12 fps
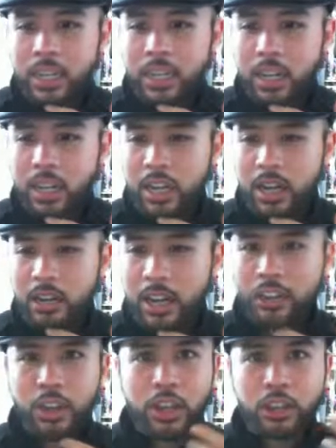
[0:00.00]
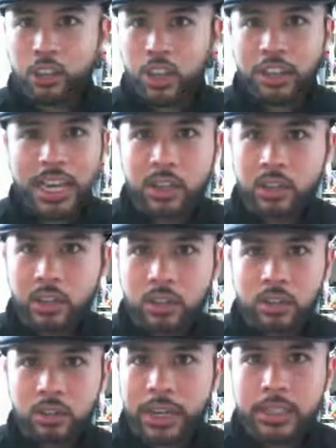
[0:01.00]
I thought you saw the house
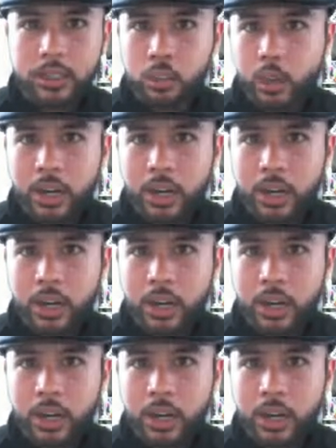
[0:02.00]
on Craigslist.